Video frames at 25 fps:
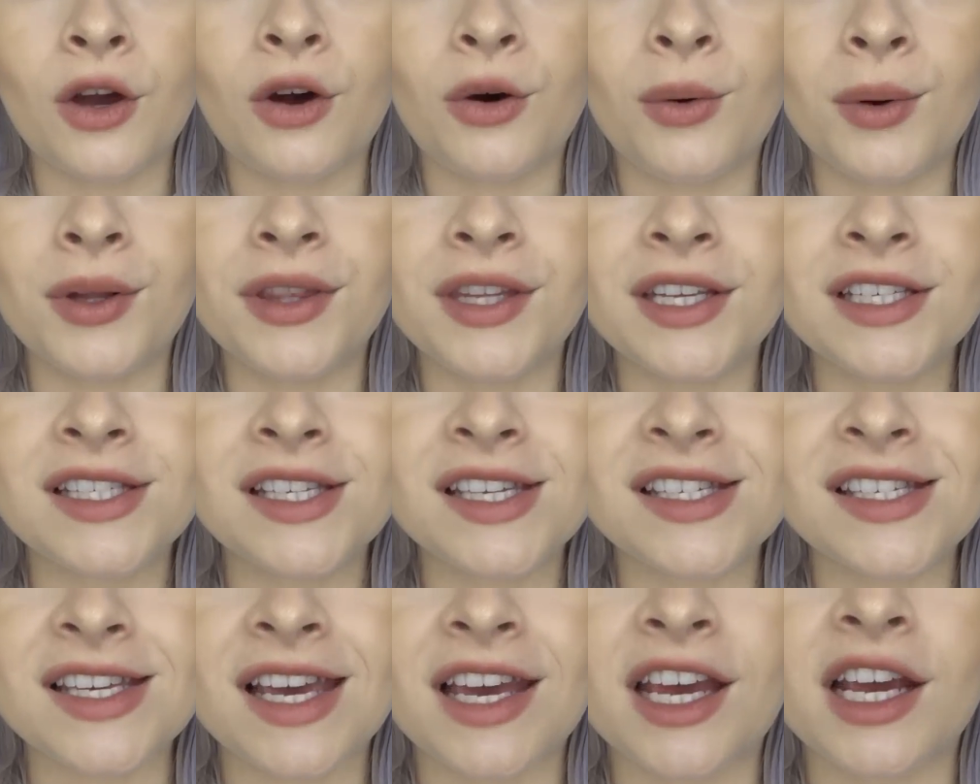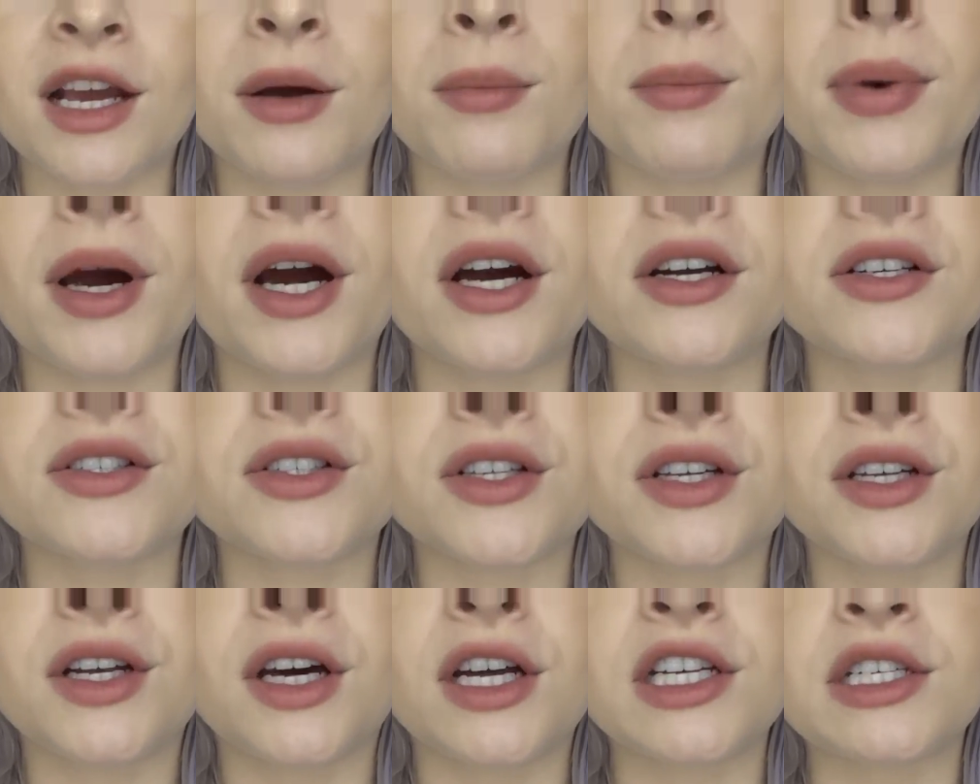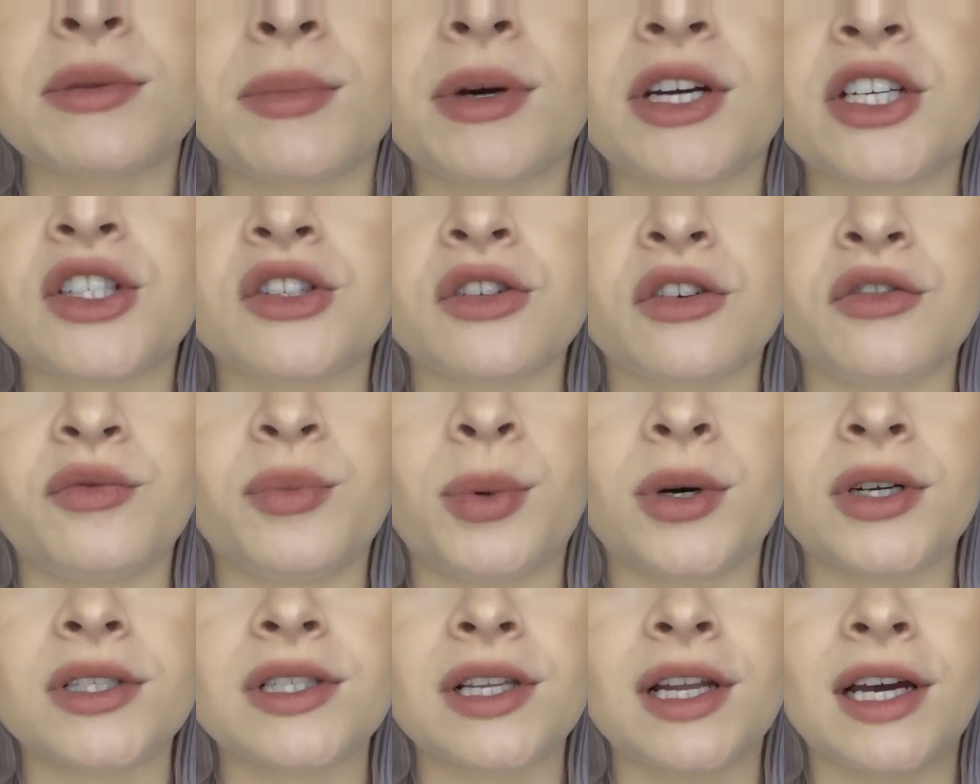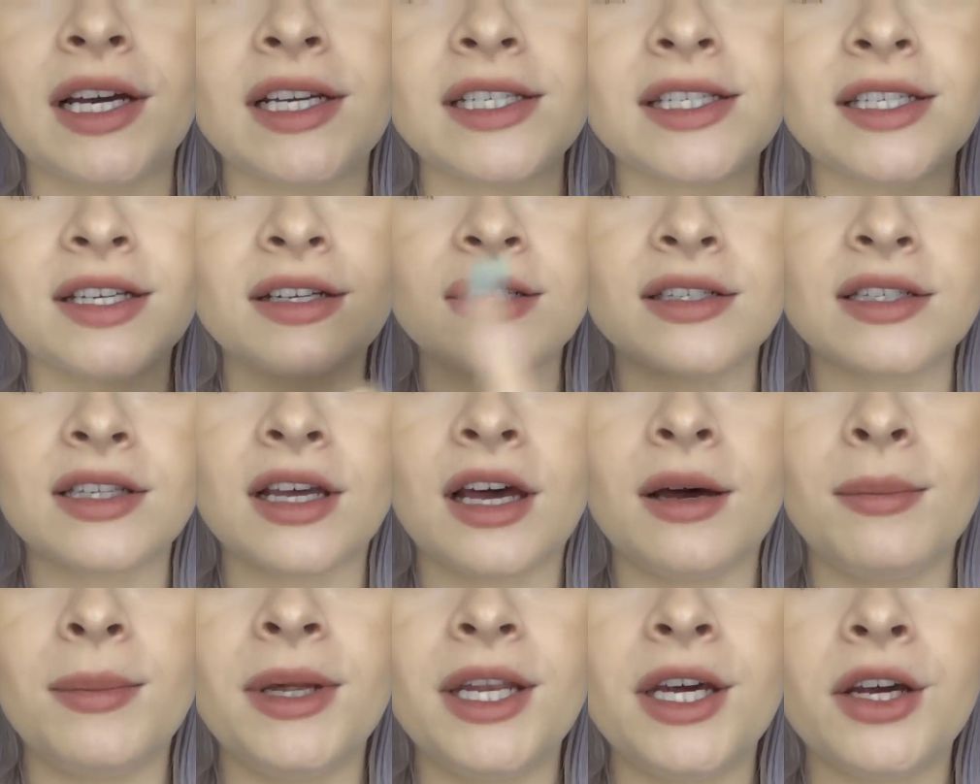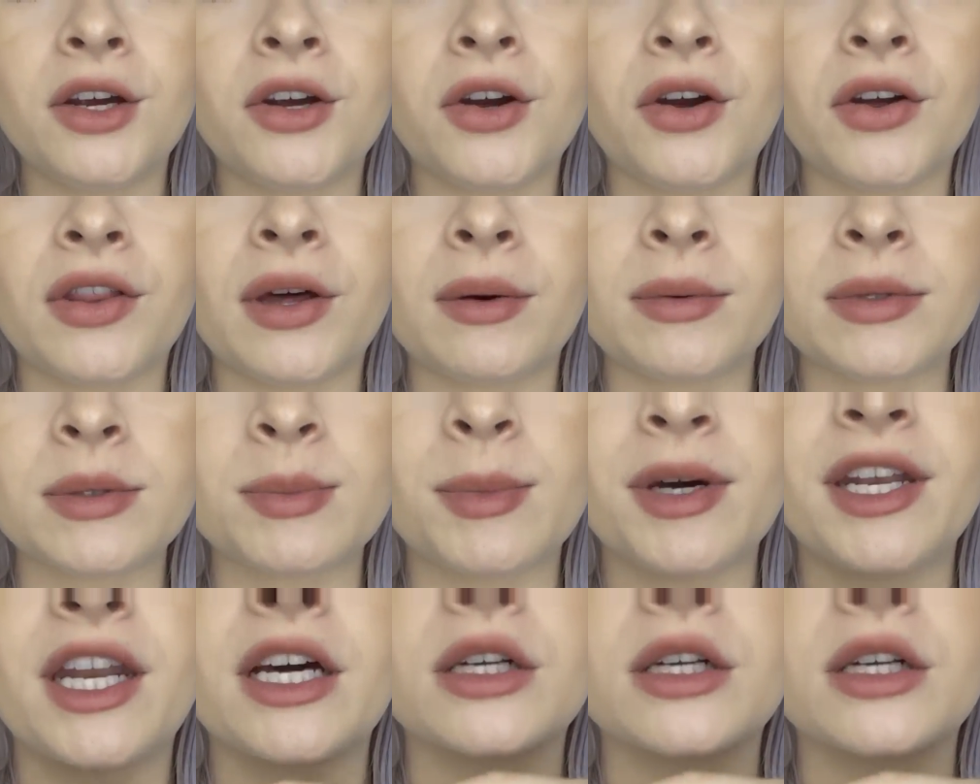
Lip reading: Oh, and this is a comparison under my softbox lights, because a minute ago that was my